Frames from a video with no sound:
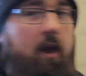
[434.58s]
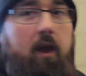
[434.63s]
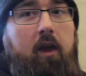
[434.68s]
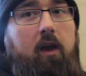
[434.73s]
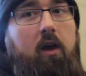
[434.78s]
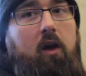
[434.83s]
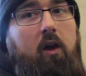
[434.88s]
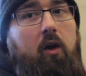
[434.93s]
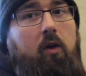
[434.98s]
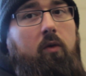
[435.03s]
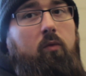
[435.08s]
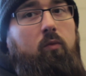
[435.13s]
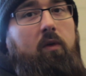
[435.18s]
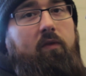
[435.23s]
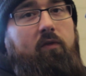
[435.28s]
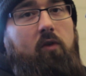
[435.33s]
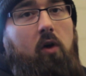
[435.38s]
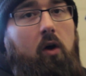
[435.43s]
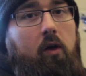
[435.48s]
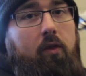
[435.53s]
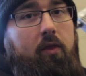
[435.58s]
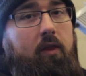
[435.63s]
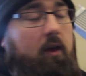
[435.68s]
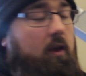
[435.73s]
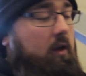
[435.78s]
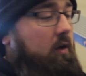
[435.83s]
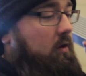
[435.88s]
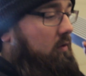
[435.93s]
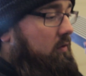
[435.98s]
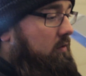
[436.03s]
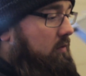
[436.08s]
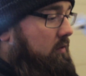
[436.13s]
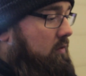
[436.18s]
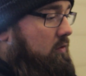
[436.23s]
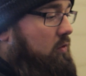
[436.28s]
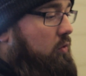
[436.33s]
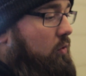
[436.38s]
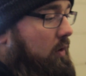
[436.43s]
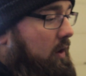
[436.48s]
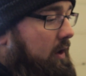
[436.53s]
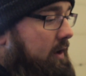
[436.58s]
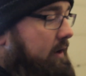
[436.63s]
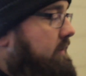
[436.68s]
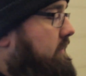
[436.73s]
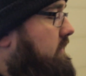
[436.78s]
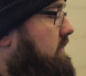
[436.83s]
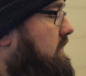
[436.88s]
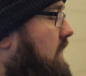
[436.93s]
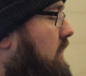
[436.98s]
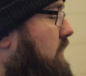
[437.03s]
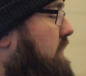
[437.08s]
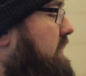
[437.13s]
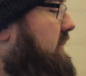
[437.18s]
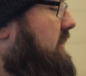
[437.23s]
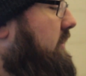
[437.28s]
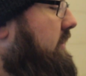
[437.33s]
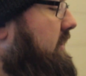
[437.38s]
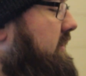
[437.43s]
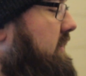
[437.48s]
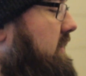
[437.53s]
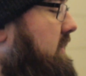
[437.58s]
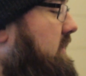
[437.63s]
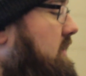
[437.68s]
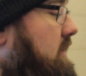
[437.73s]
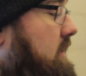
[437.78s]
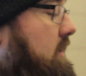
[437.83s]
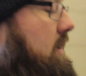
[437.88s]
here, we've got the cooler itself. So this is